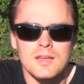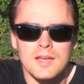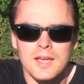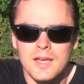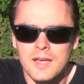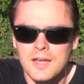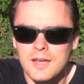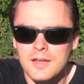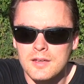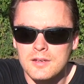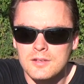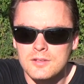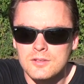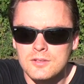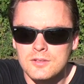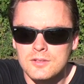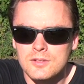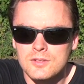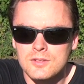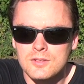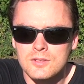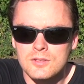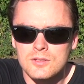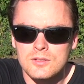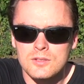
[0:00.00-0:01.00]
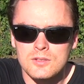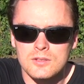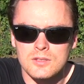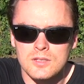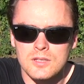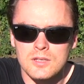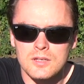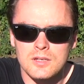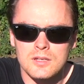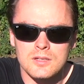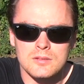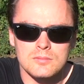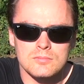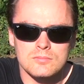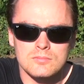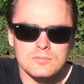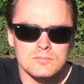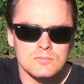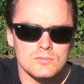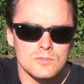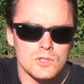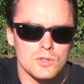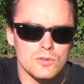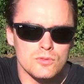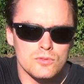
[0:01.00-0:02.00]
And yeah,
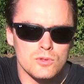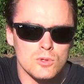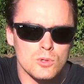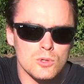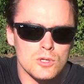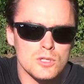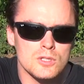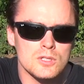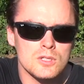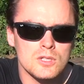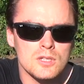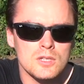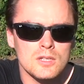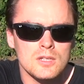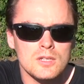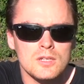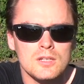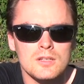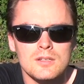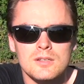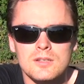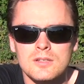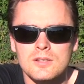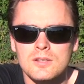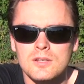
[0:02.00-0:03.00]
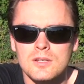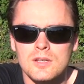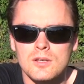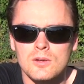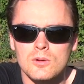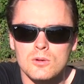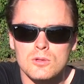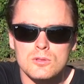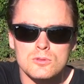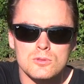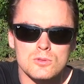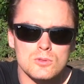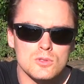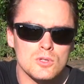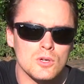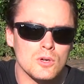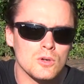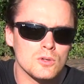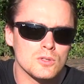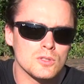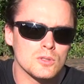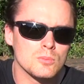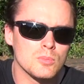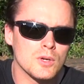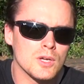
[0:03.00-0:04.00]
of course, he also
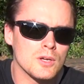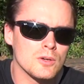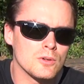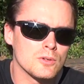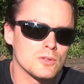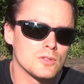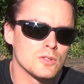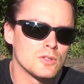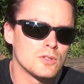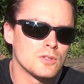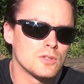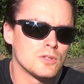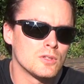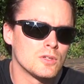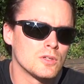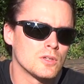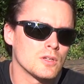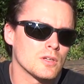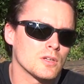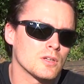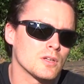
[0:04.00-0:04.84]
talked about